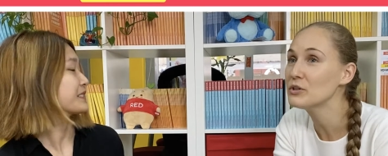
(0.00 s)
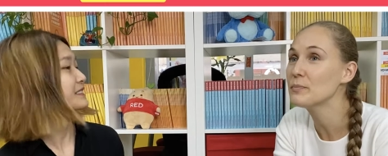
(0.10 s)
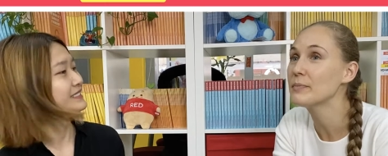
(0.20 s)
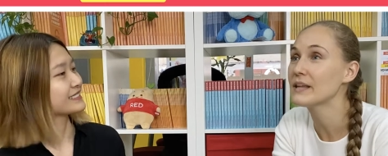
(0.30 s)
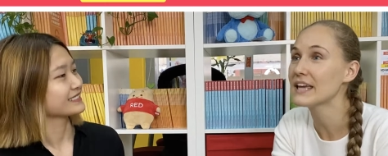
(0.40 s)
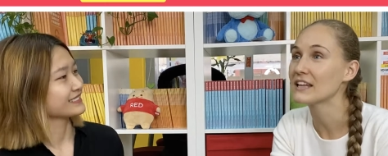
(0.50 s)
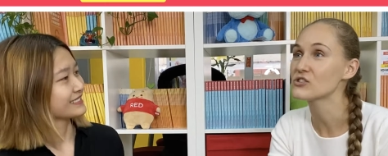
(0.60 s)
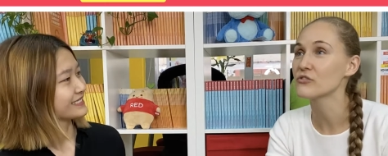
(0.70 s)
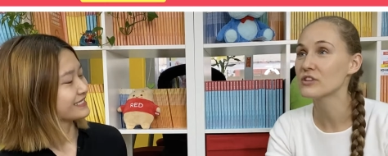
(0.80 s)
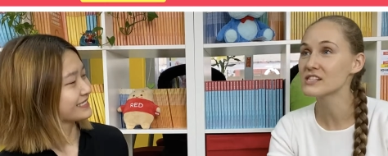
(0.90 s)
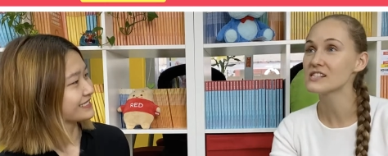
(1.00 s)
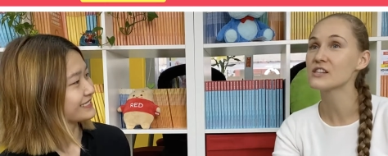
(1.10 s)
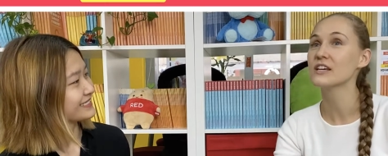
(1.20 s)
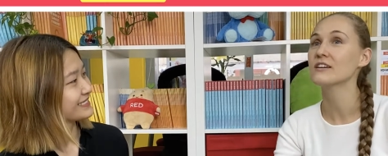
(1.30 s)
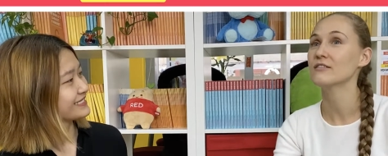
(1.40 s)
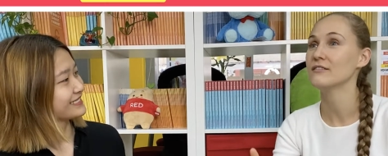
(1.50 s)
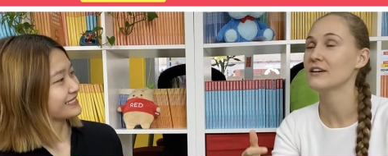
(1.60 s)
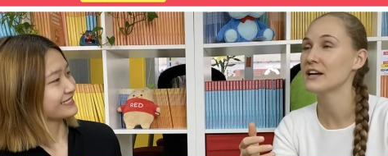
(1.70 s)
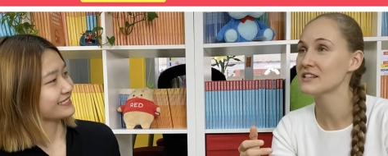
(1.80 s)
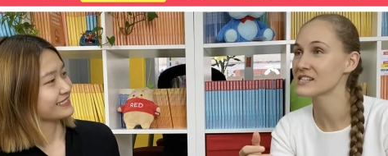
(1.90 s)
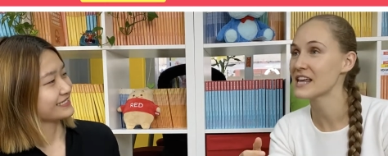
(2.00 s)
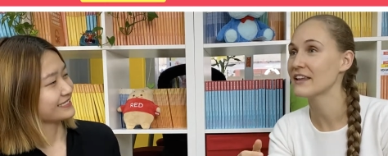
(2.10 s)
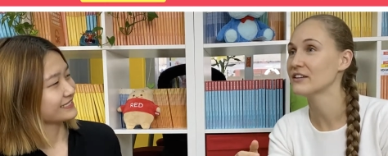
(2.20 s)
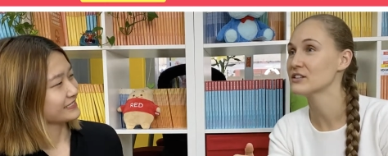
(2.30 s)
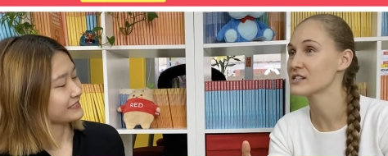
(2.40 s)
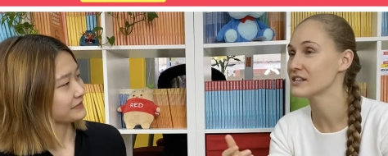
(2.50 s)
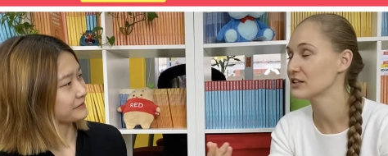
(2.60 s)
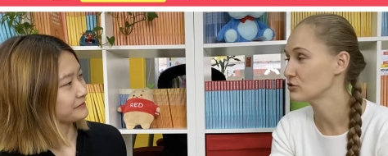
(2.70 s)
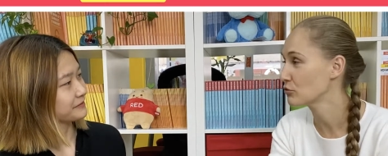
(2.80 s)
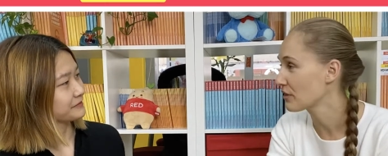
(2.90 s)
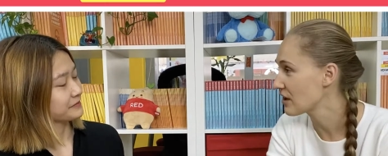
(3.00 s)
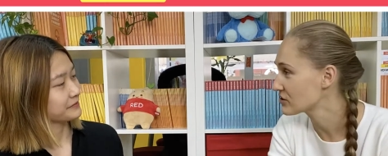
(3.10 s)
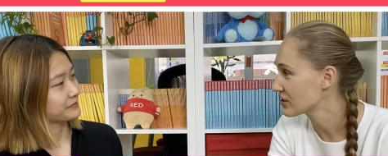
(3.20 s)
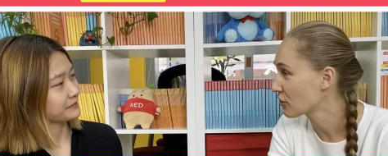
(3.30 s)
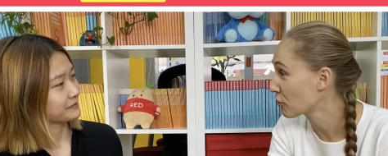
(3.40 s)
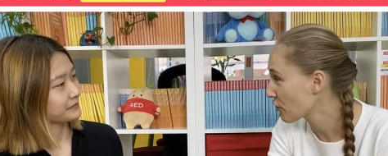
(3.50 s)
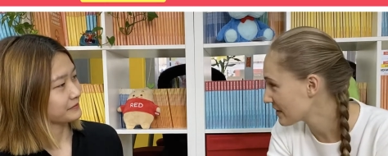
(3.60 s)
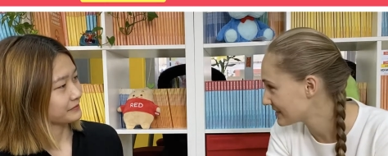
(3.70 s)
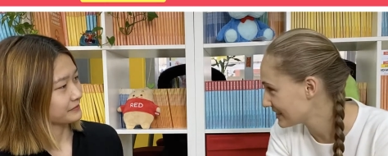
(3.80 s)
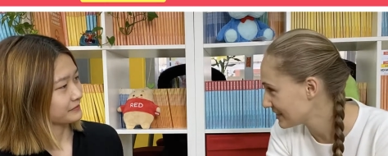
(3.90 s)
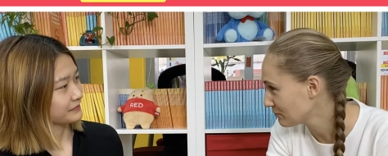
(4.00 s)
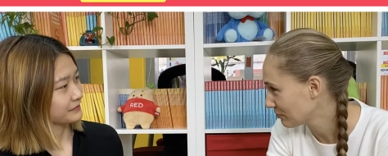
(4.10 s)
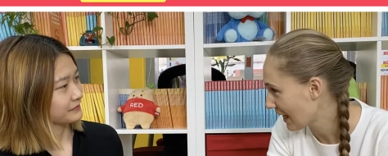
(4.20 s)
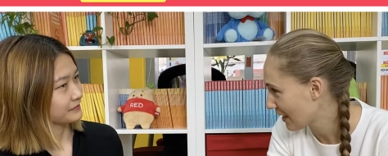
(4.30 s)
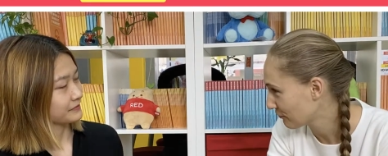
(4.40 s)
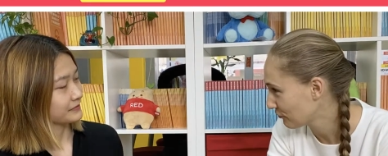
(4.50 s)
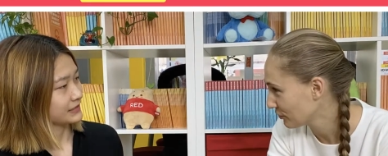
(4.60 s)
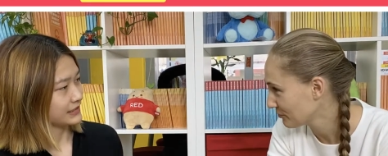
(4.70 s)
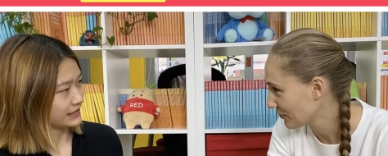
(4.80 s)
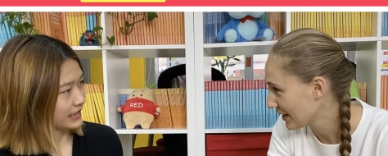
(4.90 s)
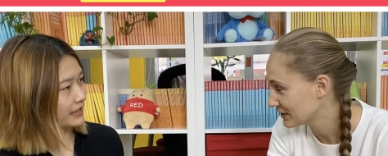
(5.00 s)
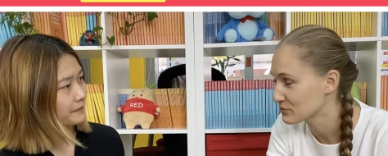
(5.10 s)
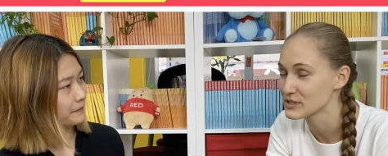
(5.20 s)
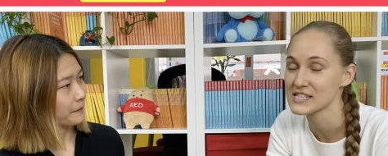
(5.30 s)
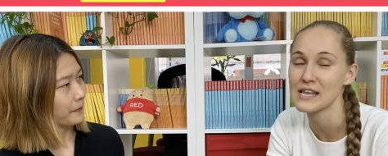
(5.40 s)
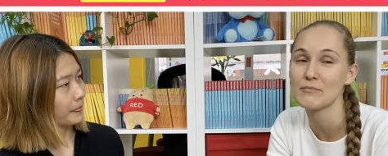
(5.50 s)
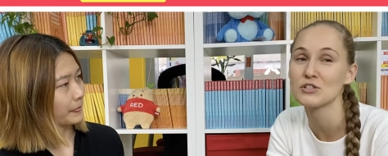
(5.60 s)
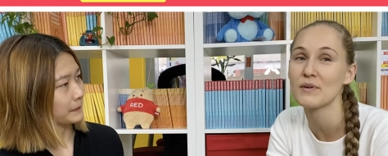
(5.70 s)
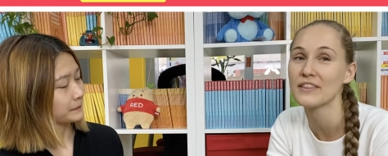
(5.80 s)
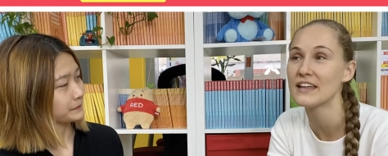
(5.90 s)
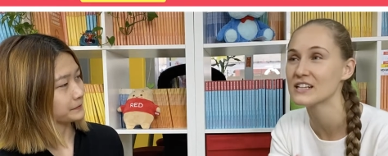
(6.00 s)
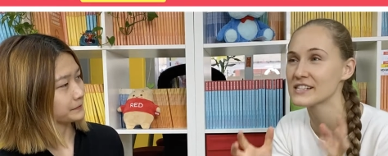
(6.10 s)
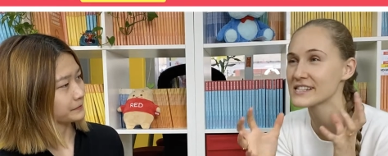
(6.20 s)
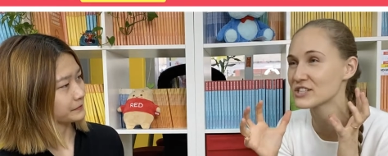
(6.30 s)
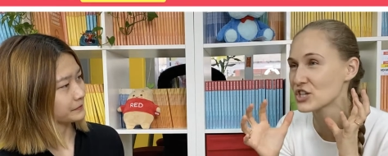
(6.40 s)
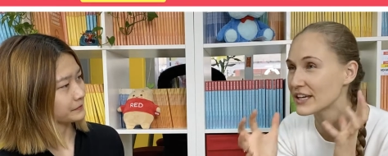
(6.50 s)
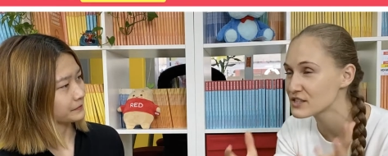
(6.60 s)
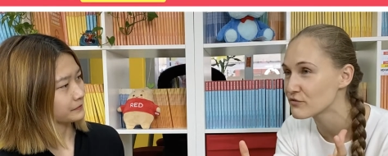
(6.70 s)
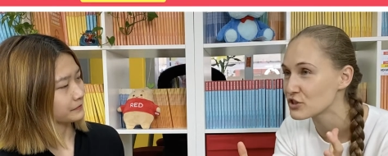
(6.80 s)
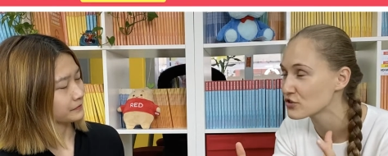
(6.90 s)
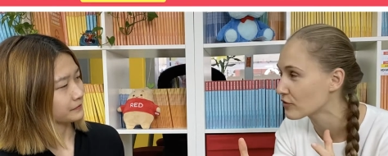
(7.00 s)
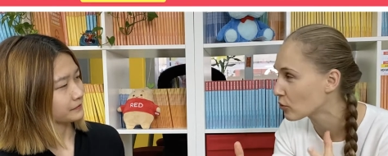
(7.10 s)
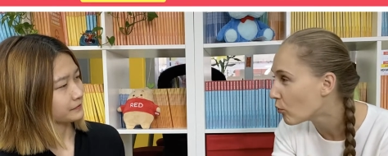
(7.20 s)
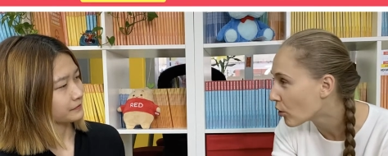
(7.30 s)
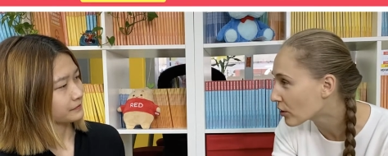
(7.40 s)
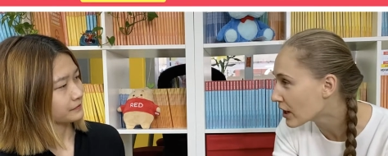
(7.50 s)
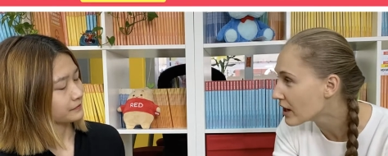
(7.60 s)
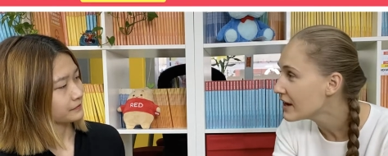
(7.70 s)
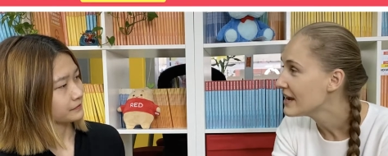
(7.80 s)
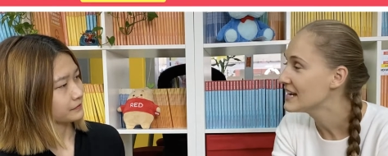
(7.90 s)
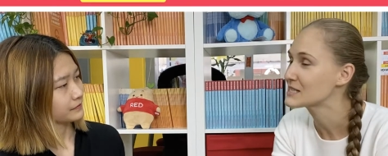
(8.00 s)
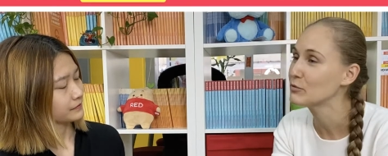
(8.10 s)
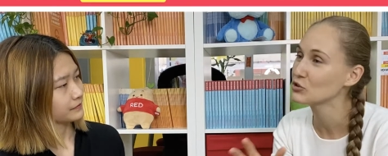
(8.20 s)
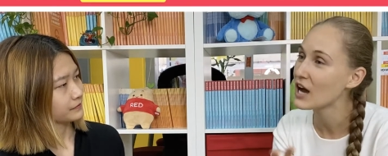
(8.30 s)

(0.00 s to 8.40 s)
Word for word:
Speaker 1: do people again so this is the i understand it's a 2013 platform right yeah. it was established back then it is a chinese version of quora it's about